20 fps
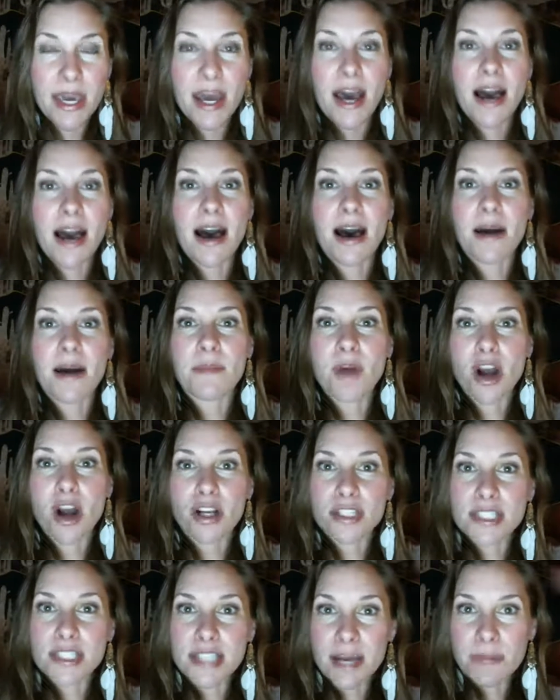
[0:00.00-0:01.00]
Our
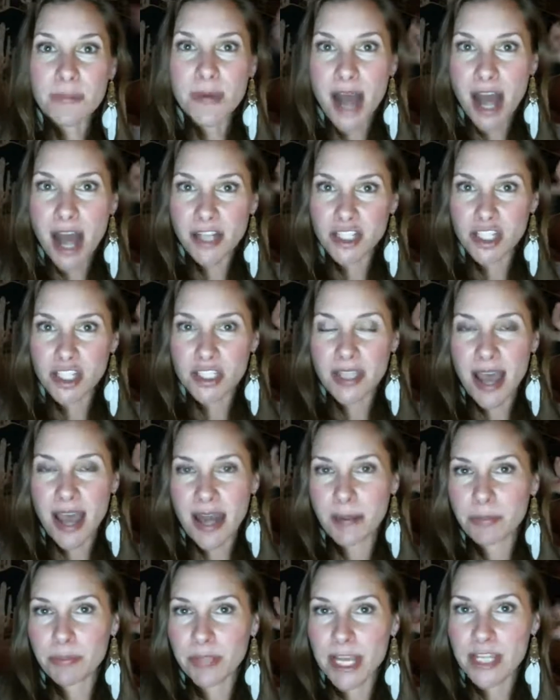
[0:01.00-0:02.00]
subconscious kind
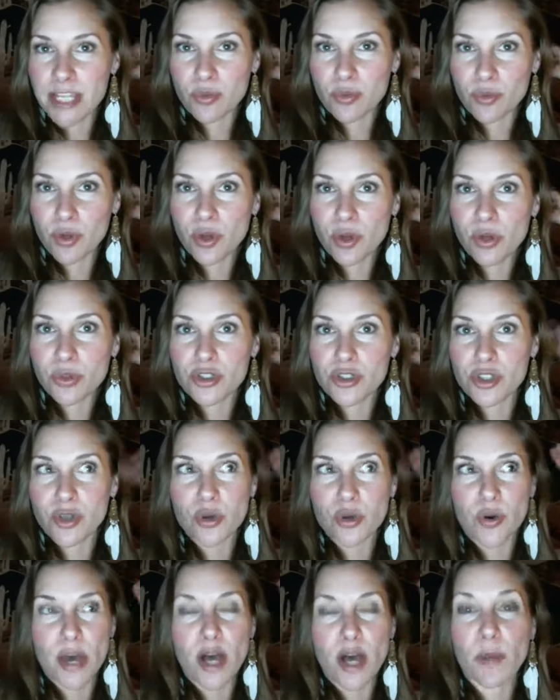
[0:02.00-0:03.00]
of plays a role
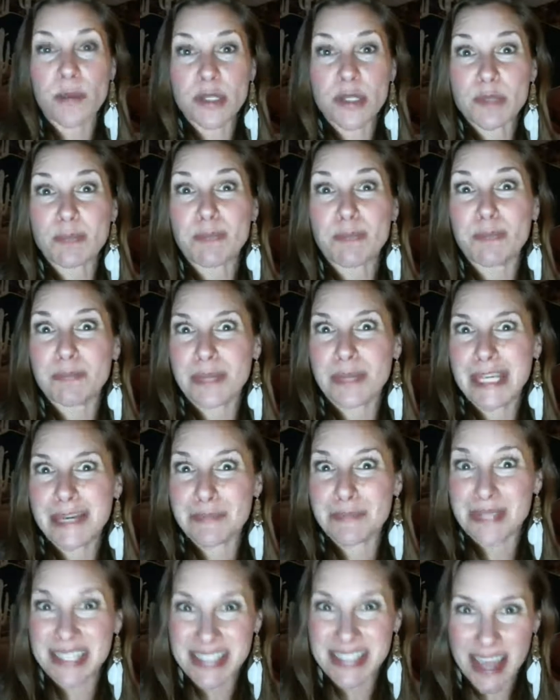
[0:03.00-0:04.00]
to help us
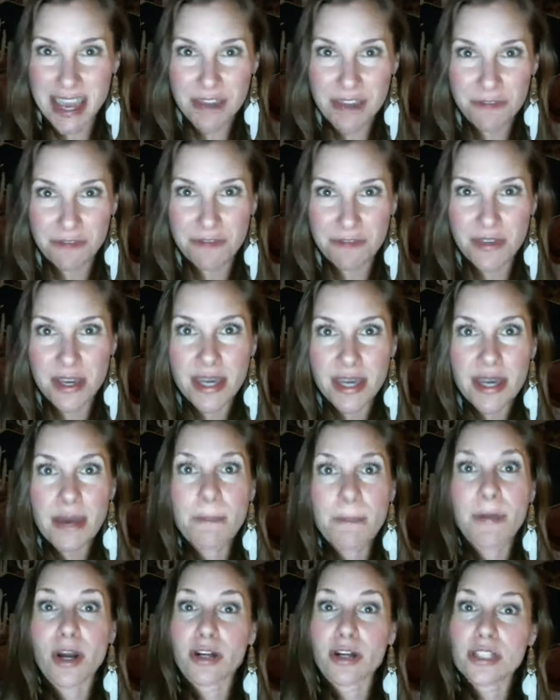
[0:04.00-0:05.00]
keep safe,
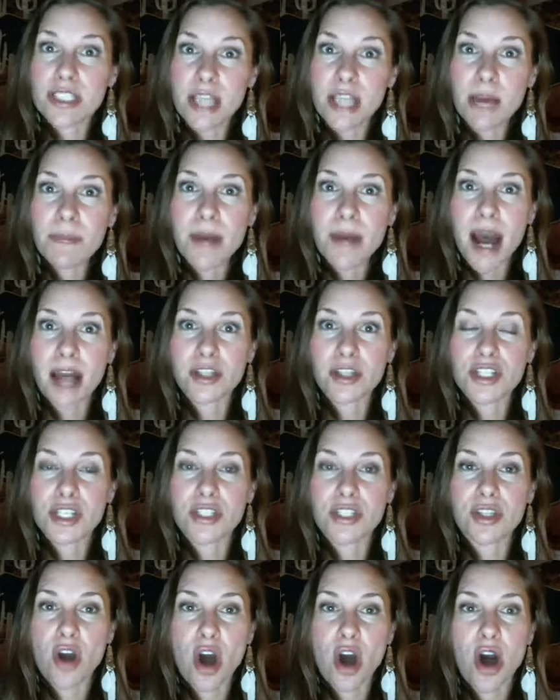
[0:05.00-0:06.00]
but our
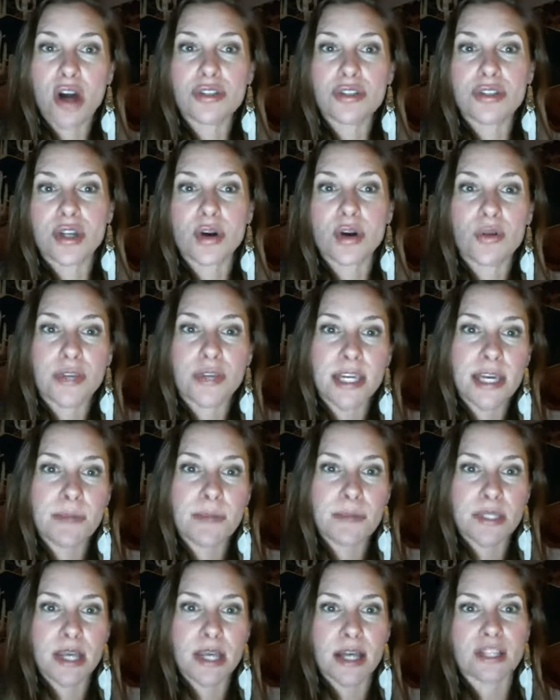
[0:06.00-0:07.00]
subconscious also
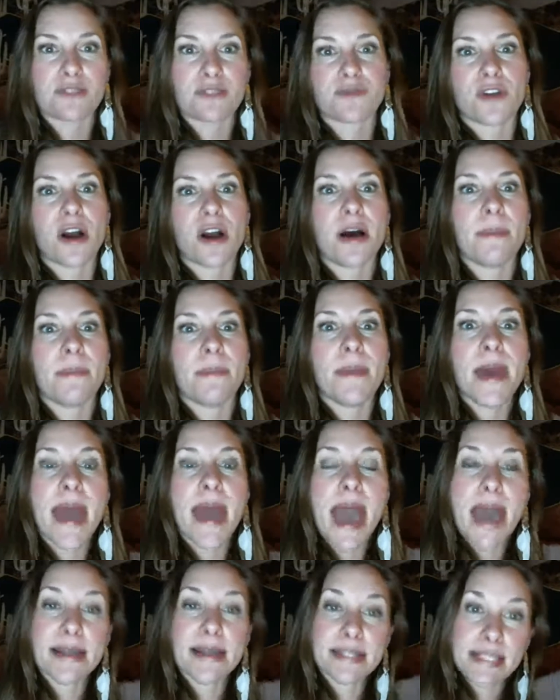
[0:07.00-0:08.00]
keeps us from
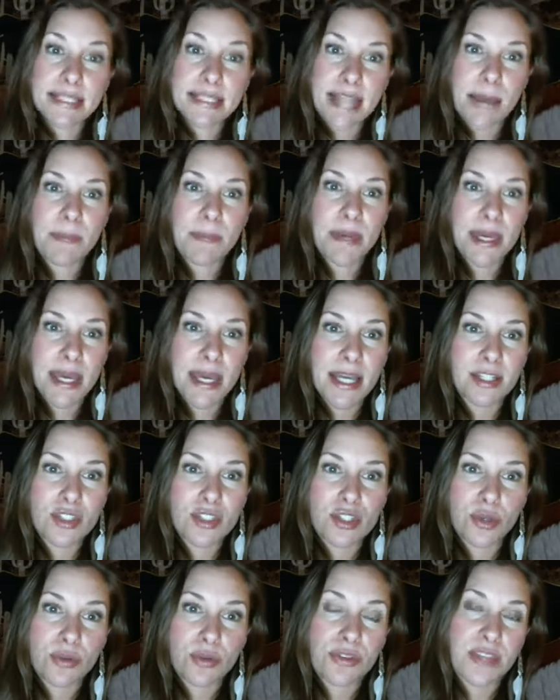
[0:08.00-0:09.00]
stepping
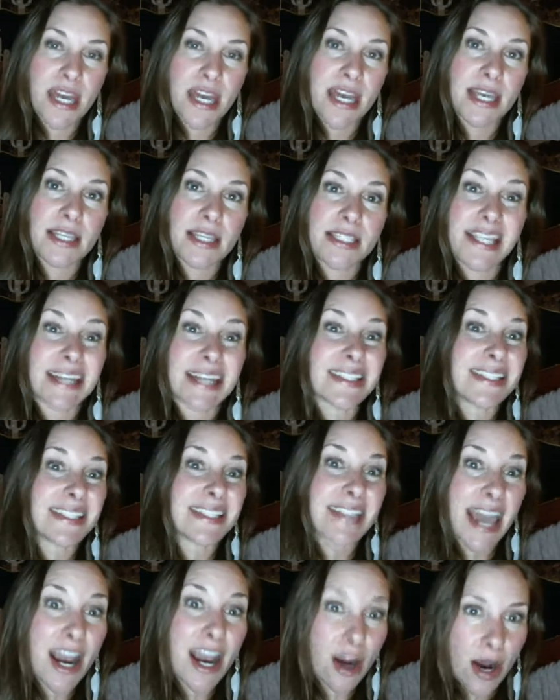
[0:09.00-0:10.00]
into things that
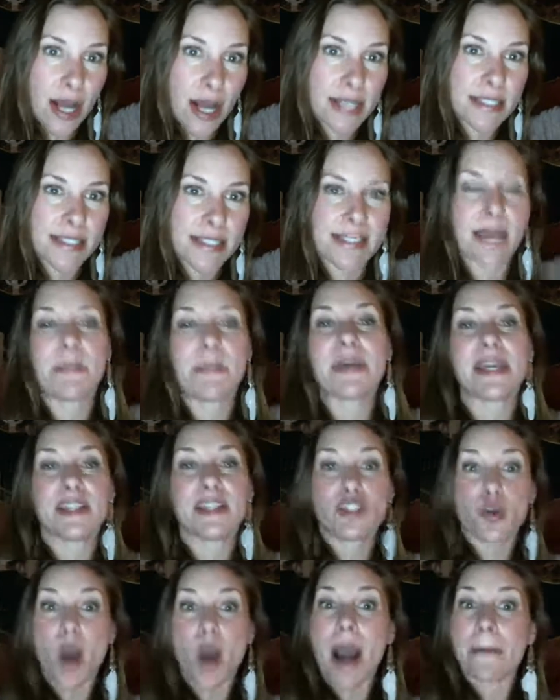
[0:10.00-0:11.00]
scare us, stepping
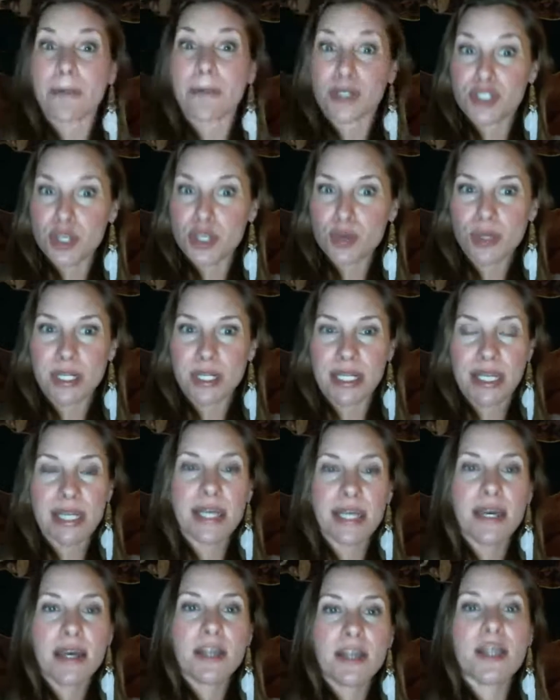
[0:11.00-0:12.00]
into
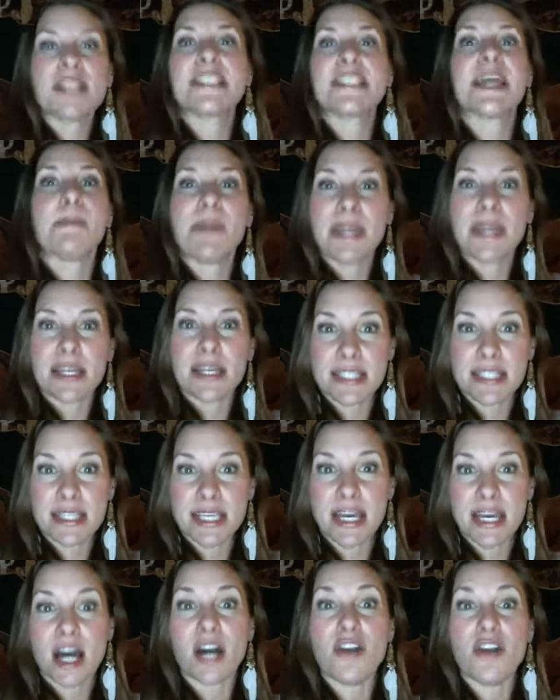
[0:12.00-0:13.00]
opportunity, stepping into
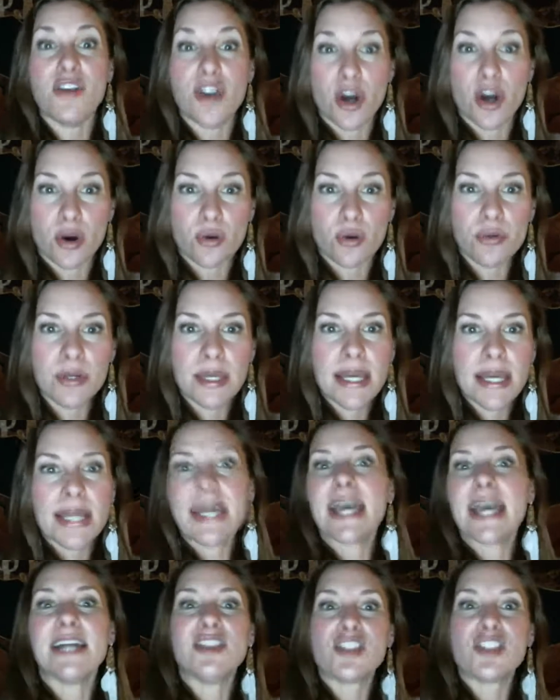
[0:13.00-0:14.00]
the unknown.
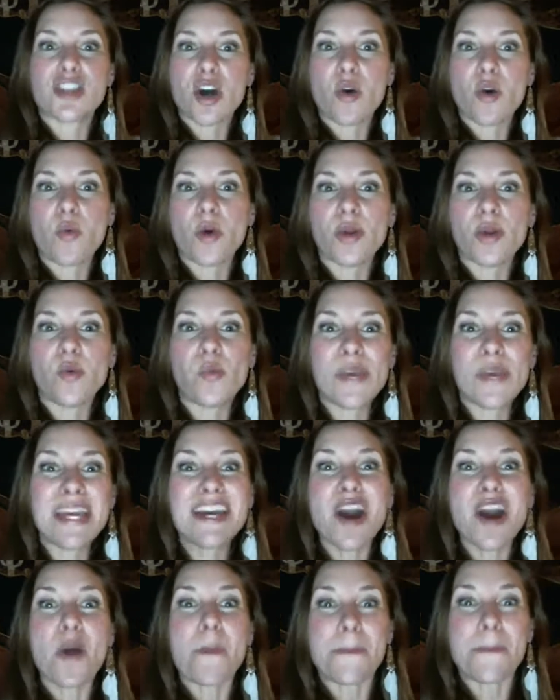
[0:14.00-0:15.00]
And so when we
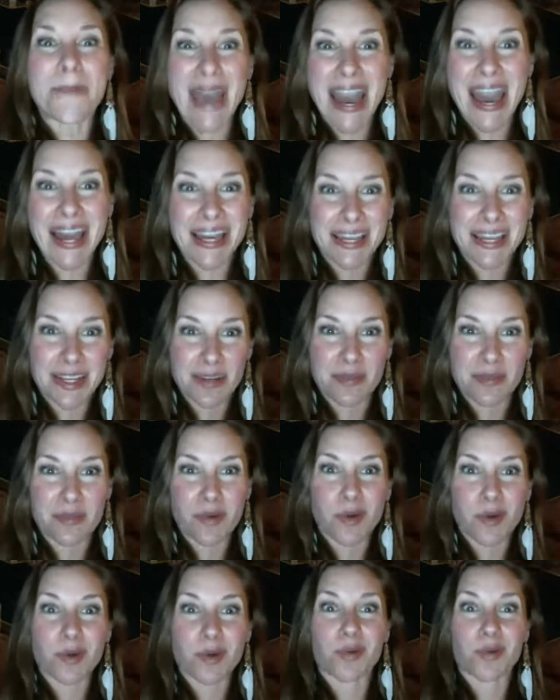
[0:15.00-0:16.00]
go back and
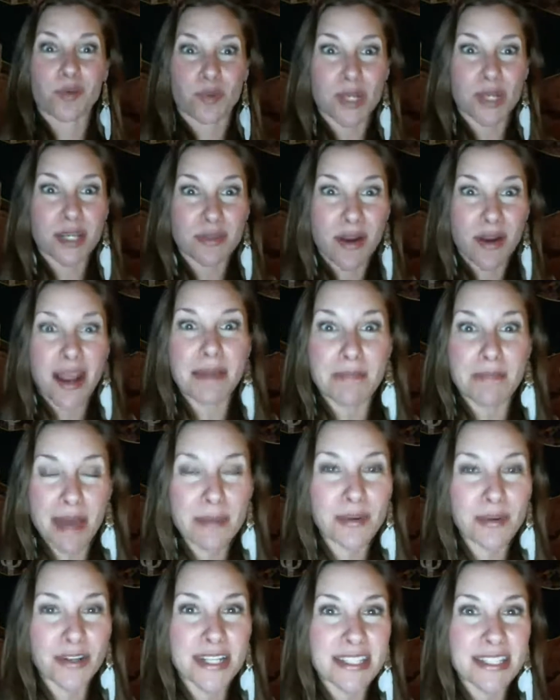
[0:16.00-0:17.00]
rewrite
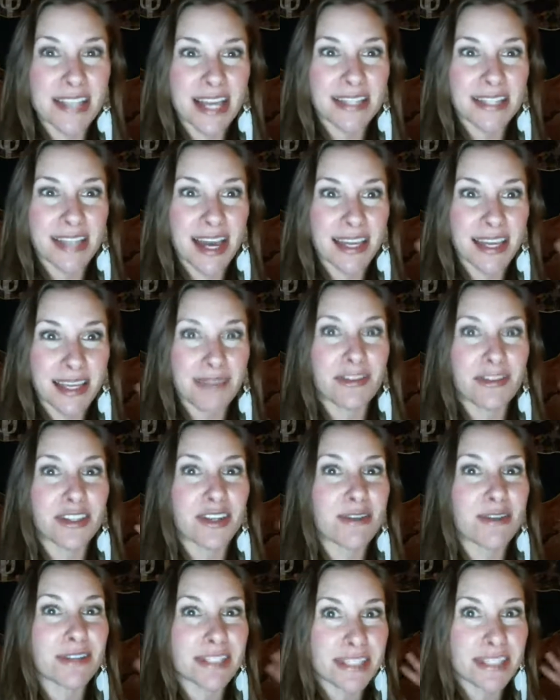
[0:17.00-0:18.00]
memories like that, even
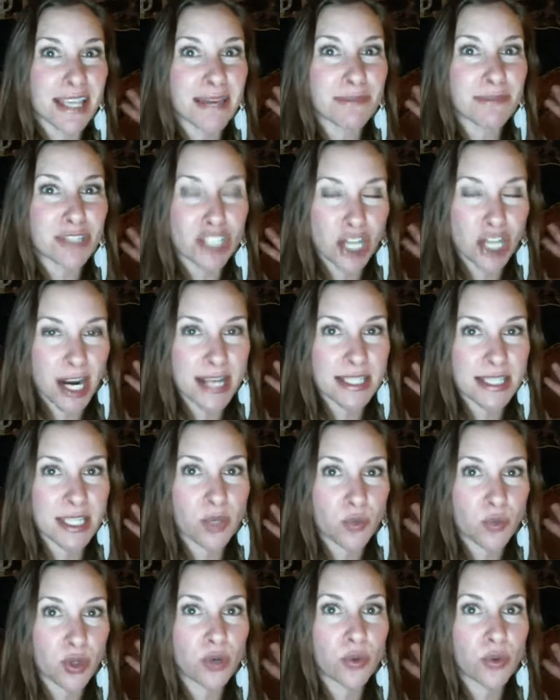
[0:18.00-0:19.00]
though it seems crazy
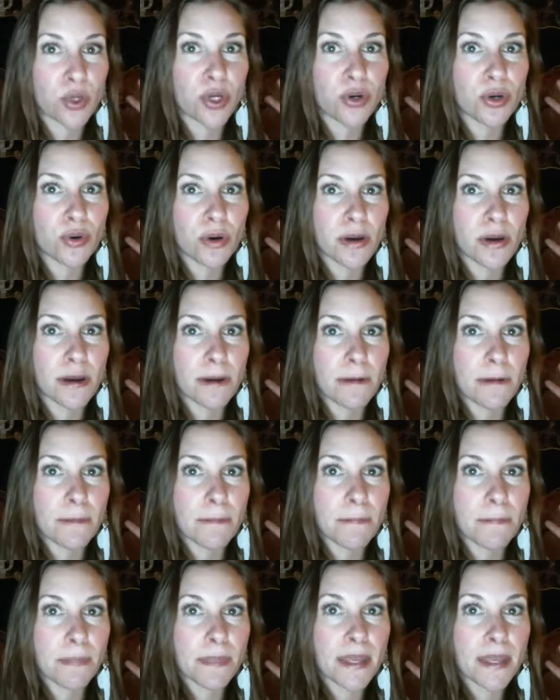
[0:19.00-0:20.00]
woo-woo,
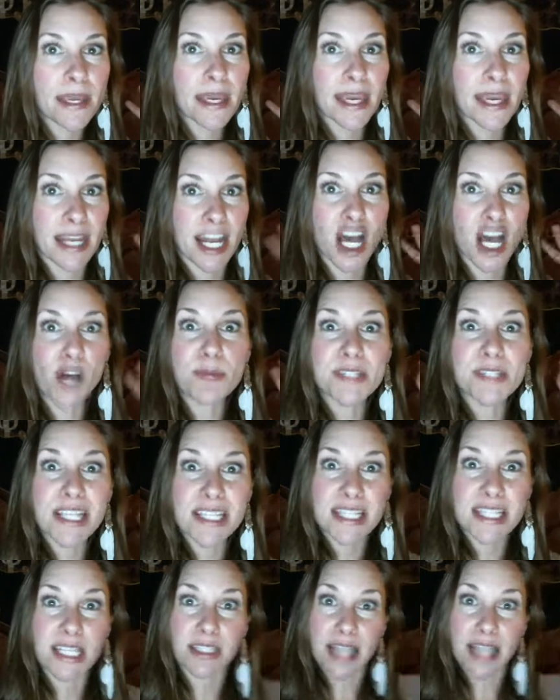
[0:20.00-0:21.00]
it helps
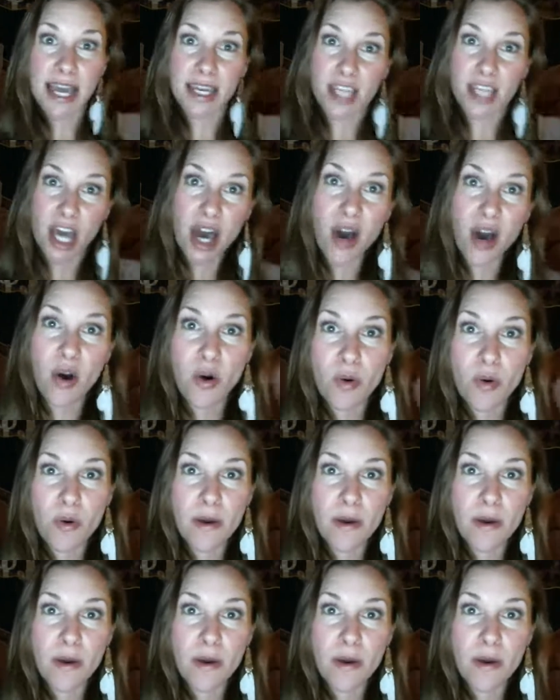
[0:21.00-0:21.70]
us to let go.